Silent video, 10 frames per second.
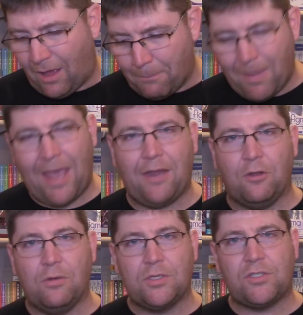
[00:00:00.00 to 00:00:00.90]
a man
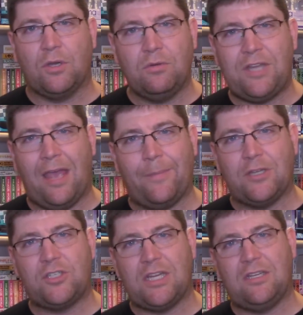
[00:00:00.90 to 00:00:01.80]
who is so
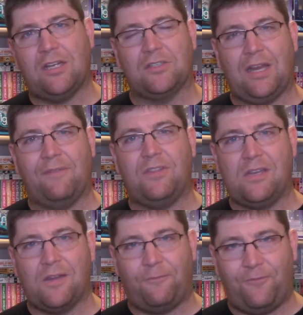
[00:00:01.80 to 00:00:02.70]
damaged he doesn't have
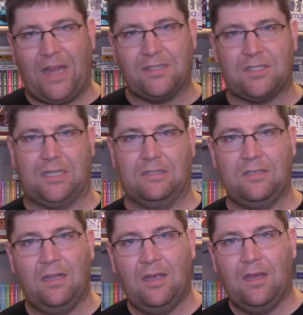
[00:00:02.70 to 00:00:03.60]
the
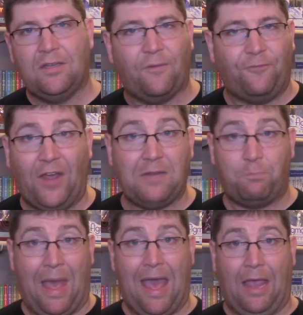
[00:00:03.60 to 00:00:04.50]
defenses to
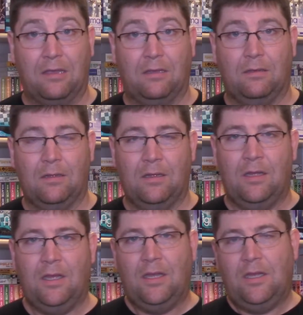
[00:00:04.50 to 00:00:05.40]
fight back.
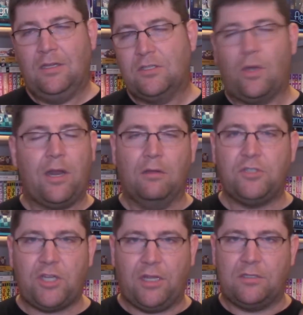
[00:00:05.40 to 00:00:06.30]
So I
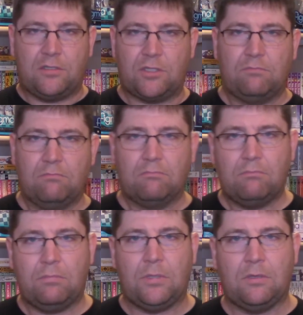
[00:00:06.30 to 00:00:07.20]
don't judge
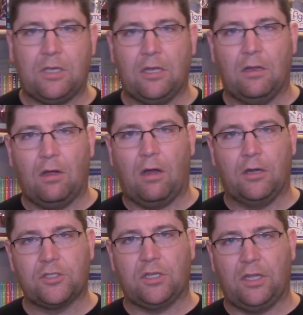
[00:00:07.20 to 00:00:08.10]
Gil
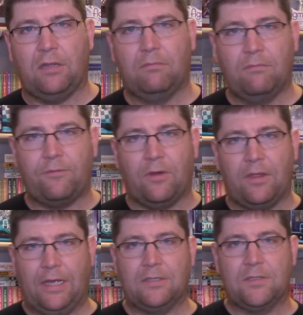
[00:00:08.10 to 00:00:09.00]
harshly for
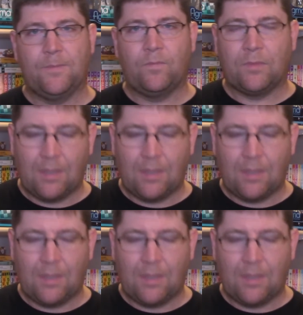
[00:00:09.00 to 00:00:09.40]
this.